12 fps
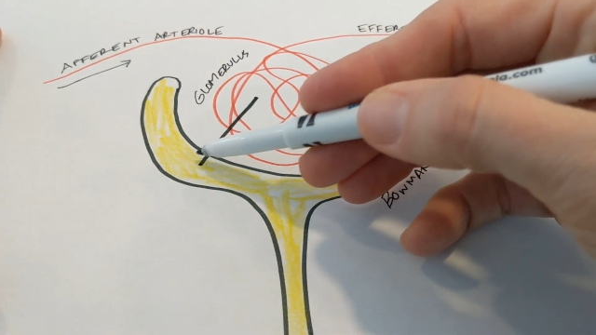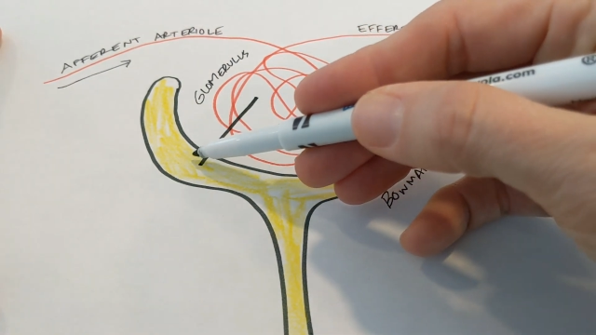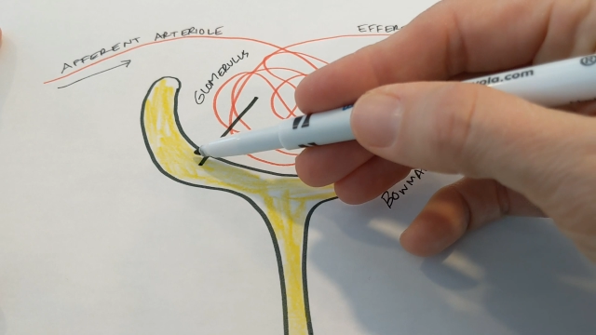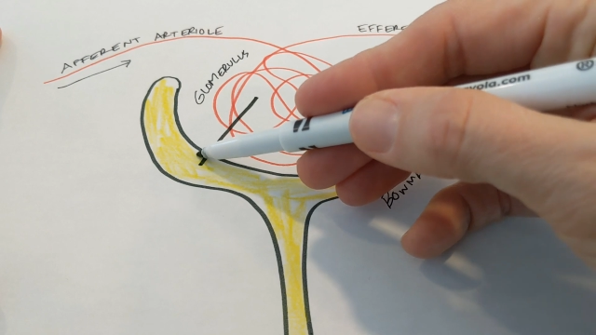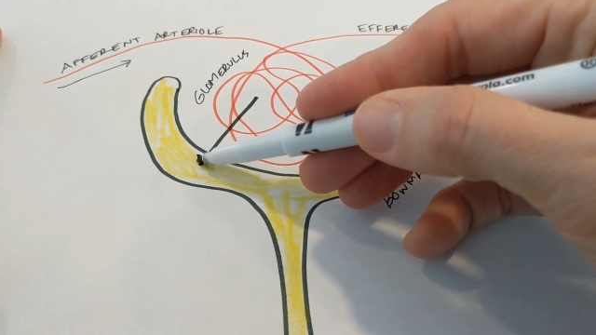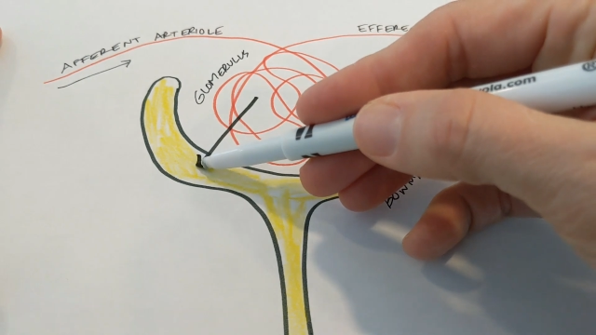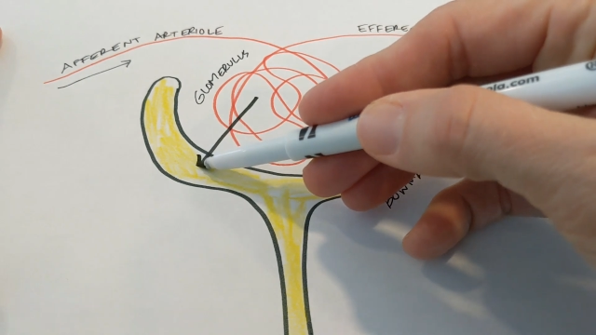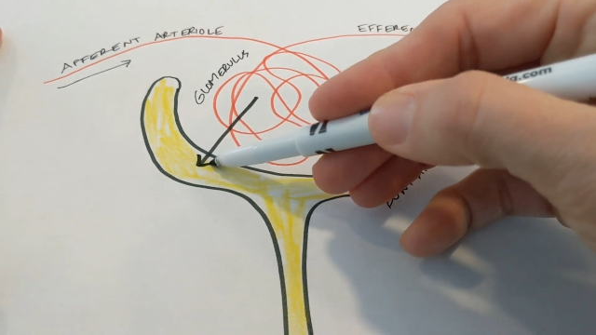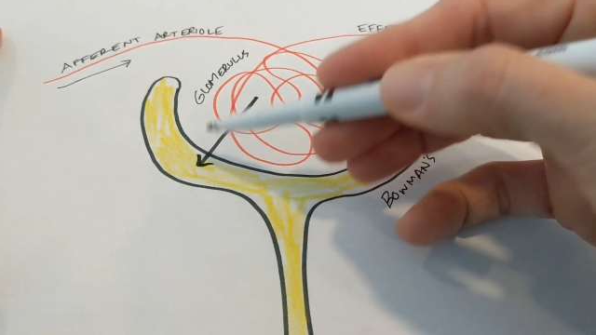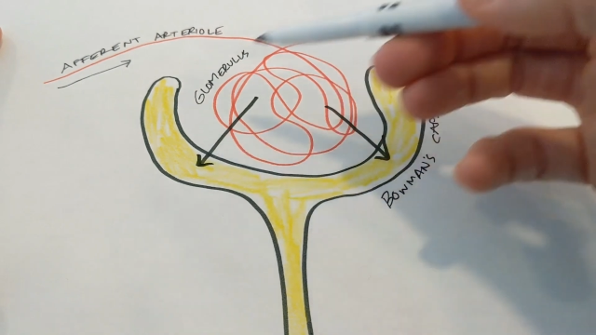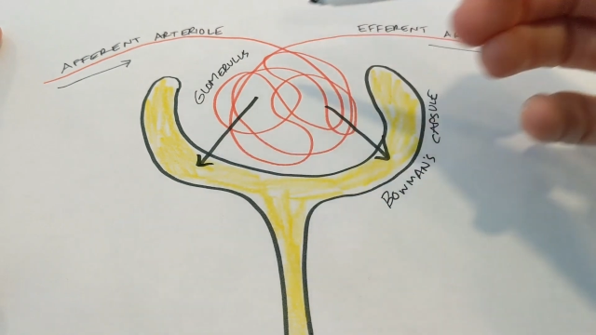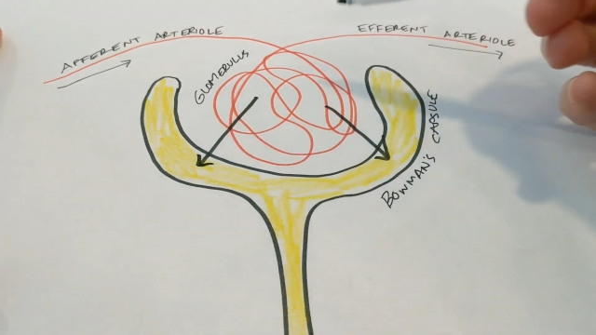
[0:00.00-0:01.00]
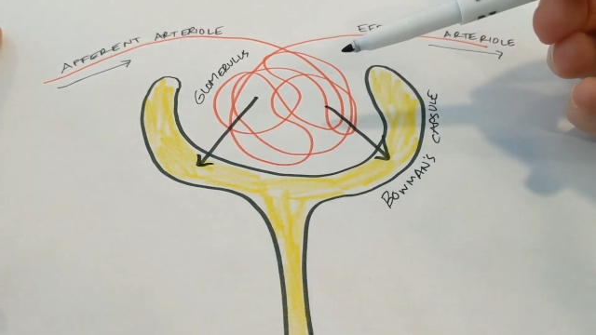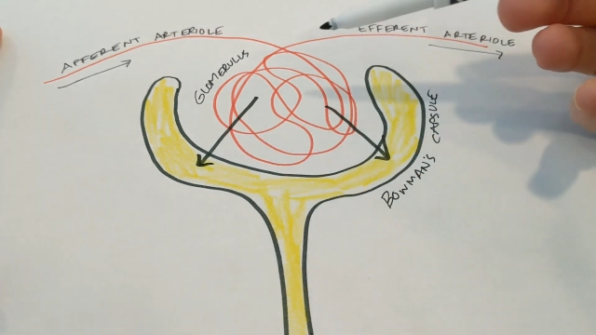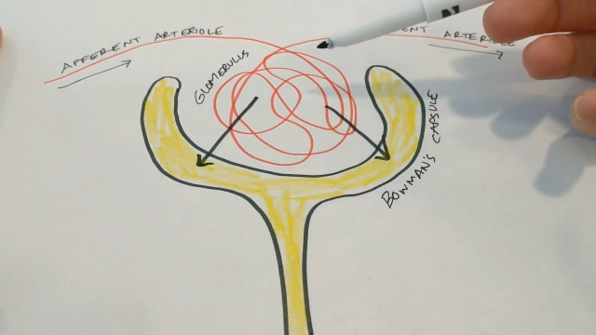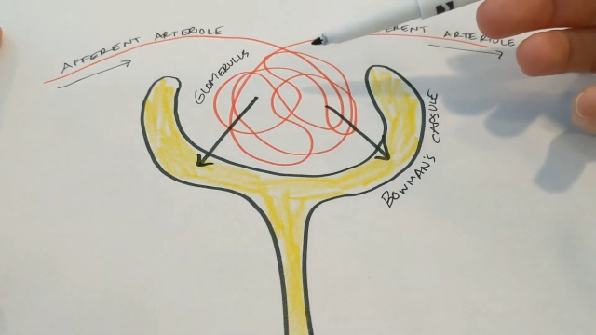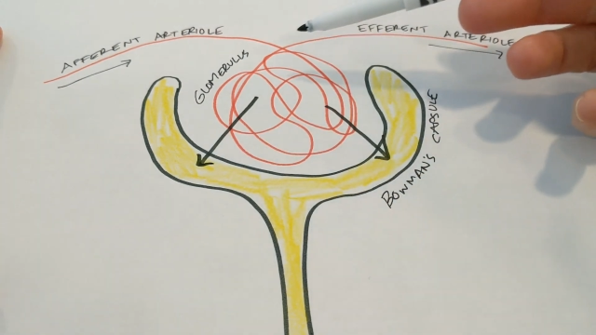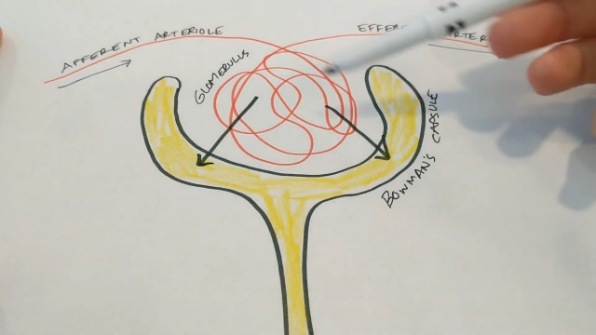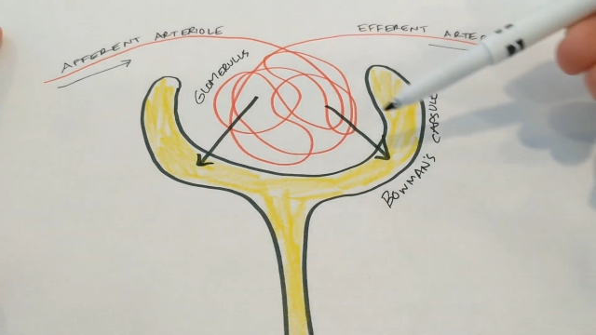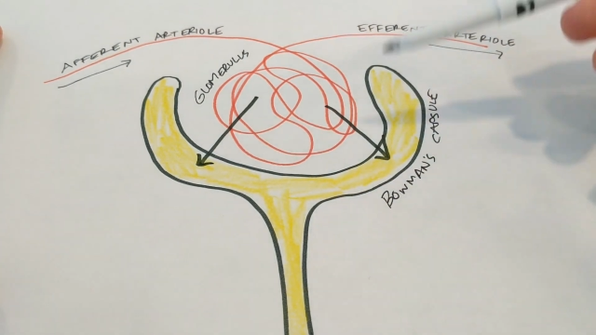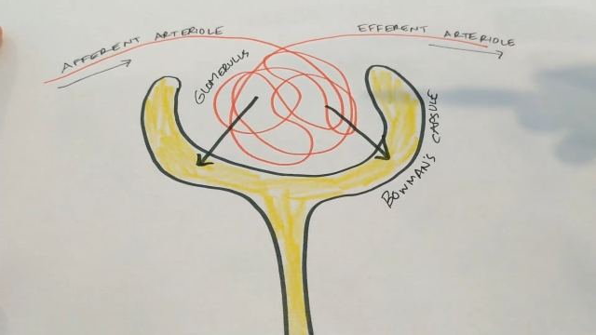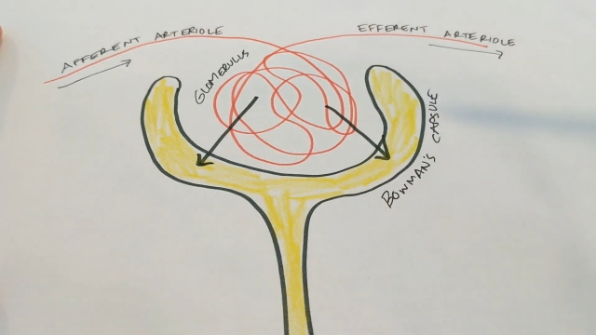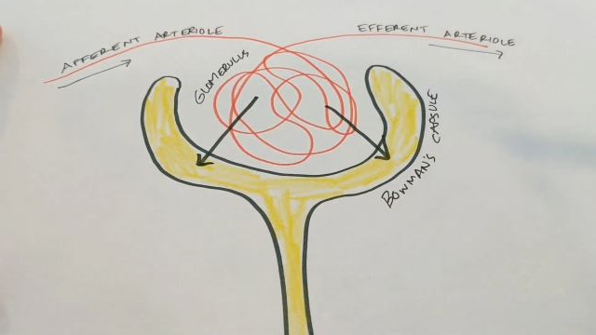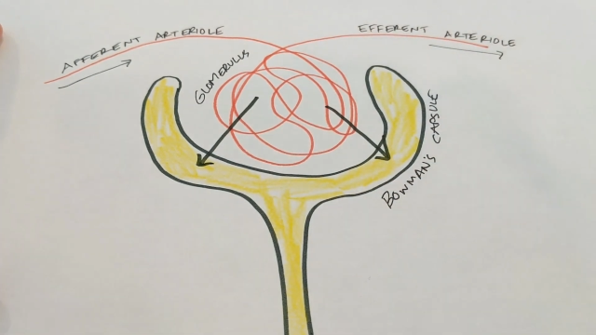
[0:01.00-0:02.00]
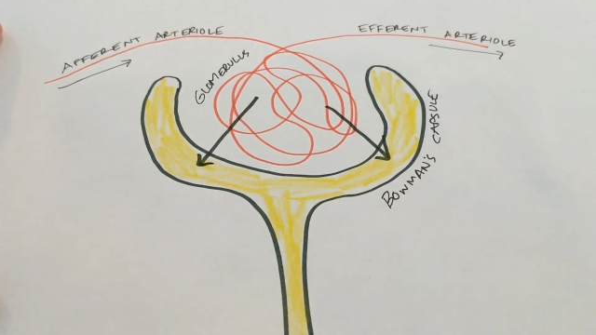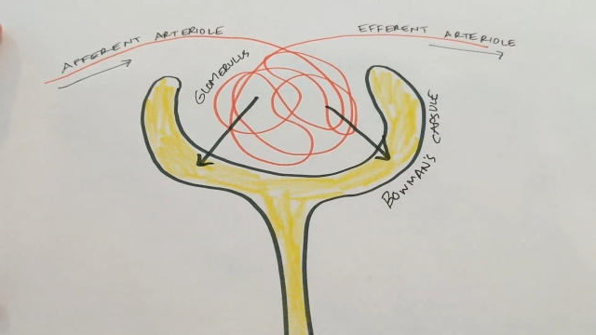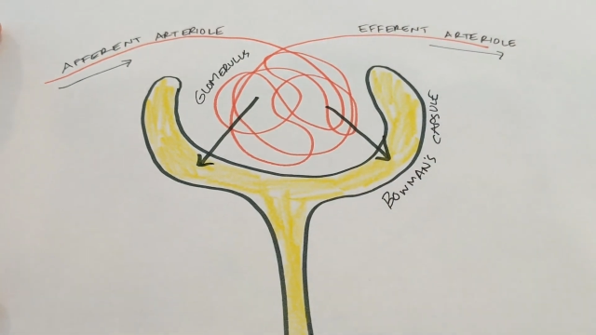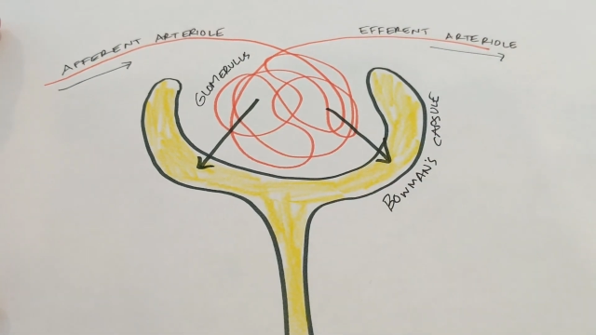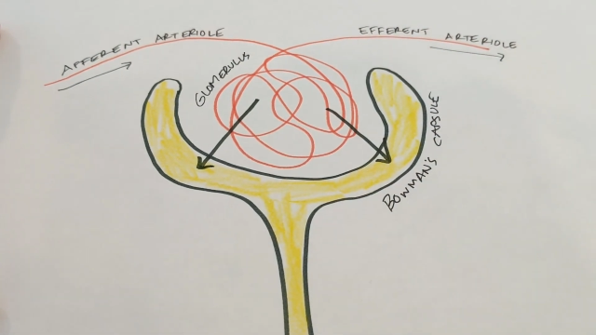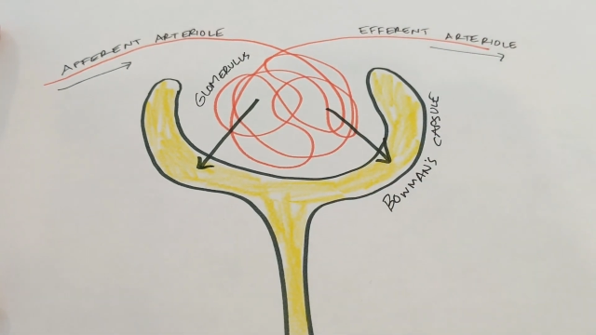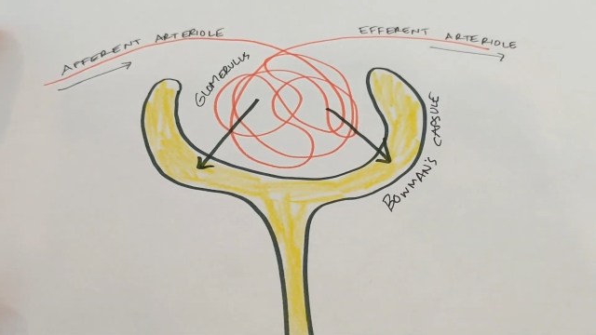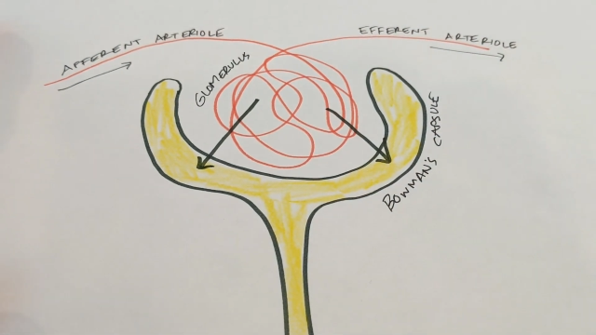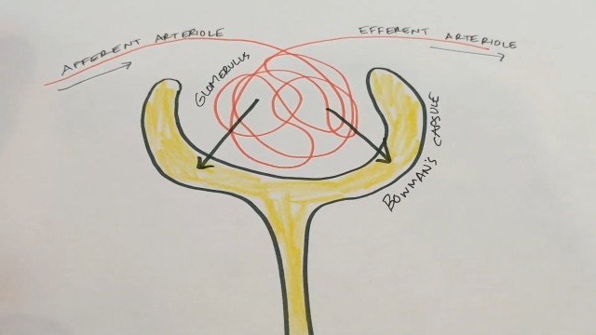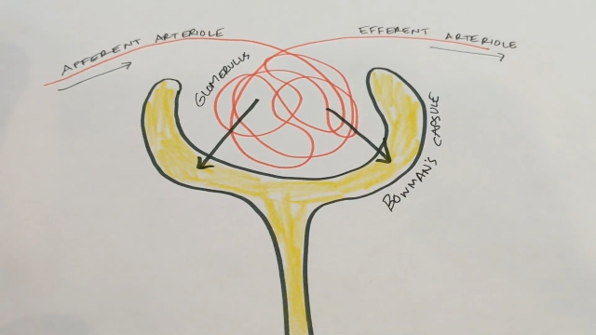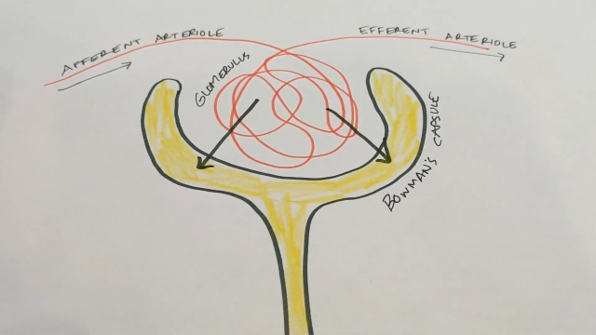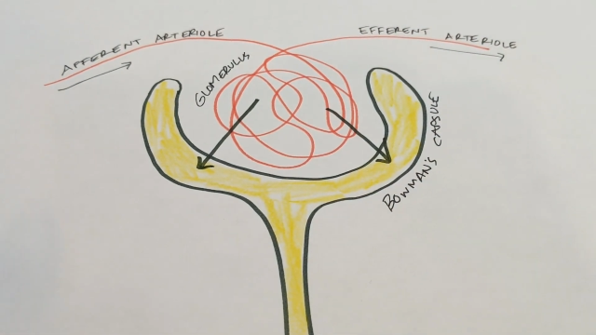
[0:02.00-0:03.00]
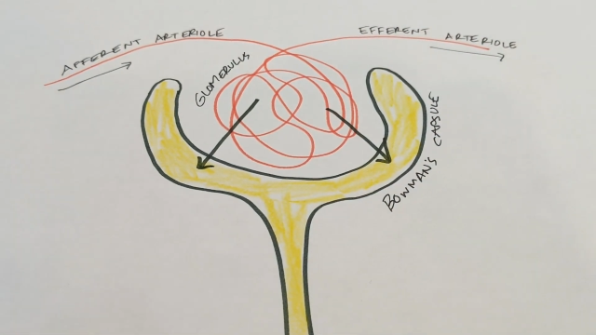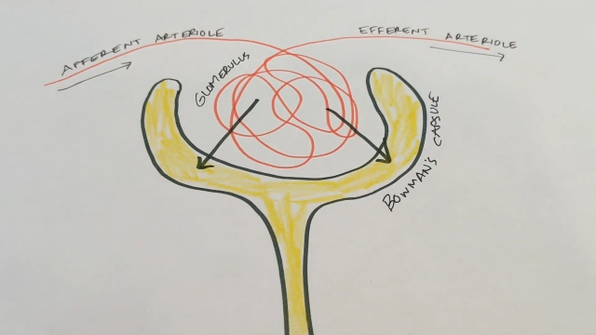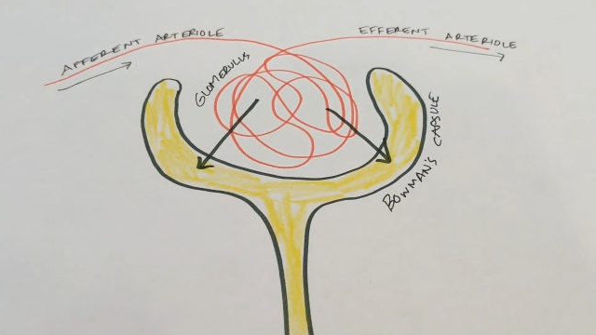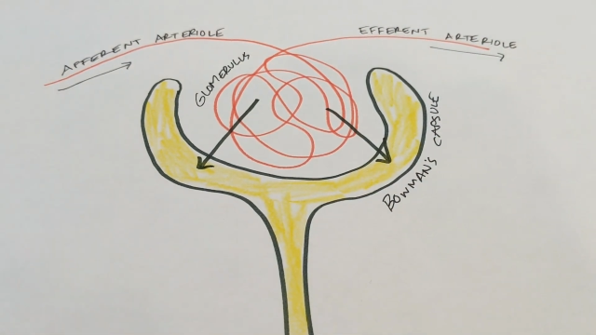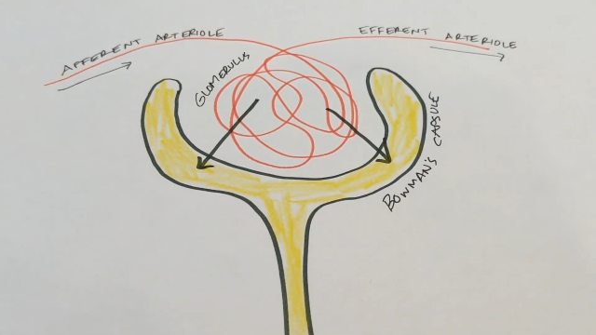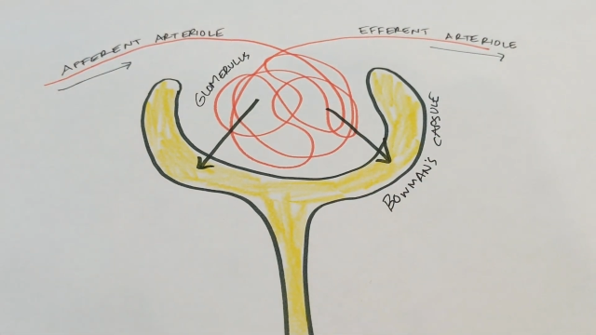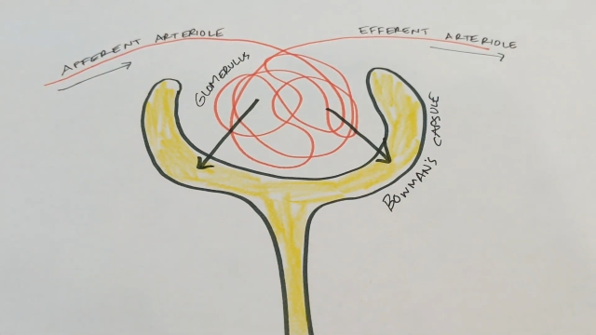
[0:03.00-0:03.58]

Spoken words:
(no speaker visible)